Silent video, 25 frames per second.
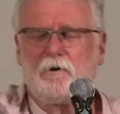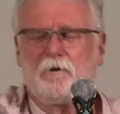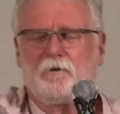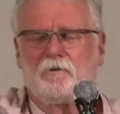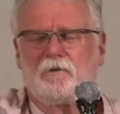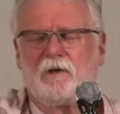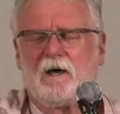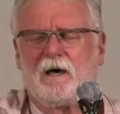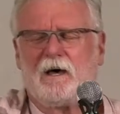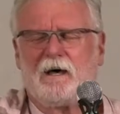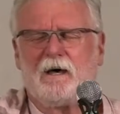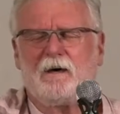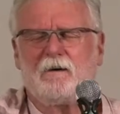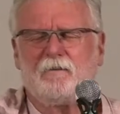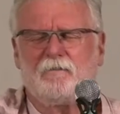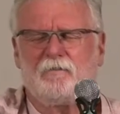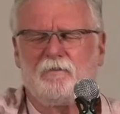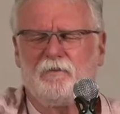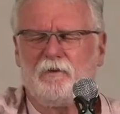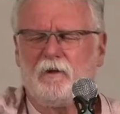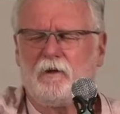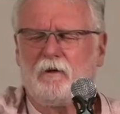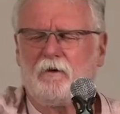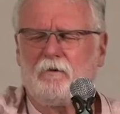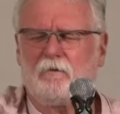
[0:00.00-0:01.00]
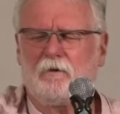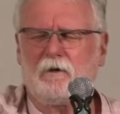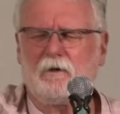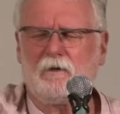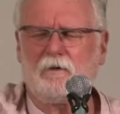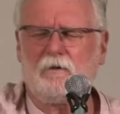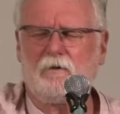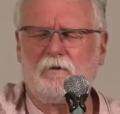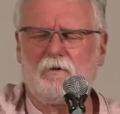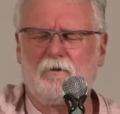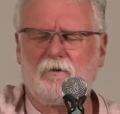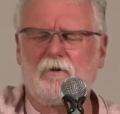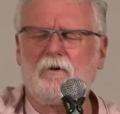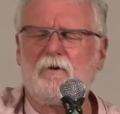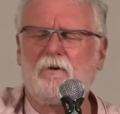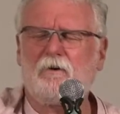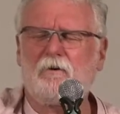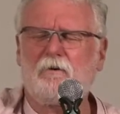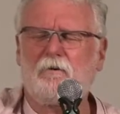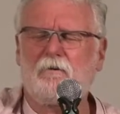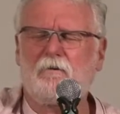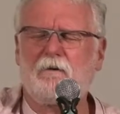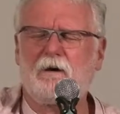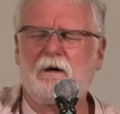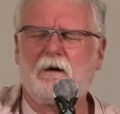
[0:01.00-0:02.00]
half, now I
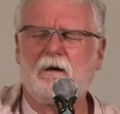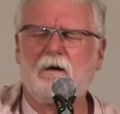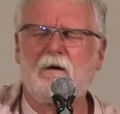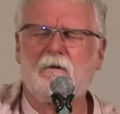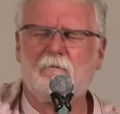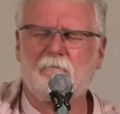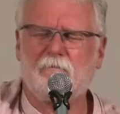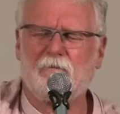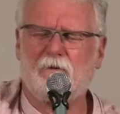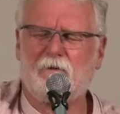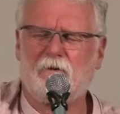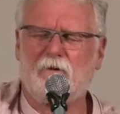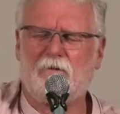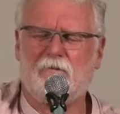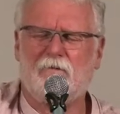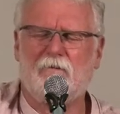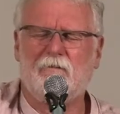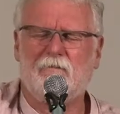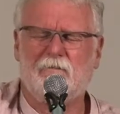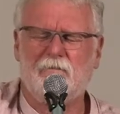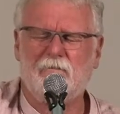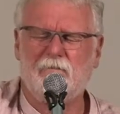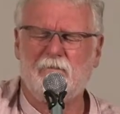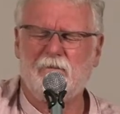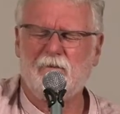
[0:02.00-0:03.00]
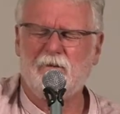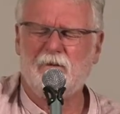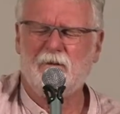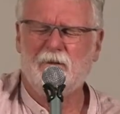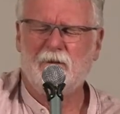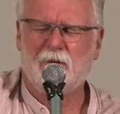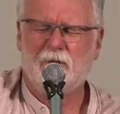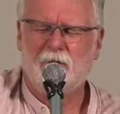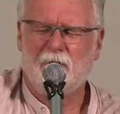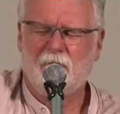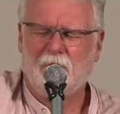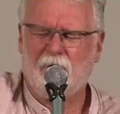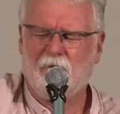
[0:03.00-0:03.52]
know I'm whole. You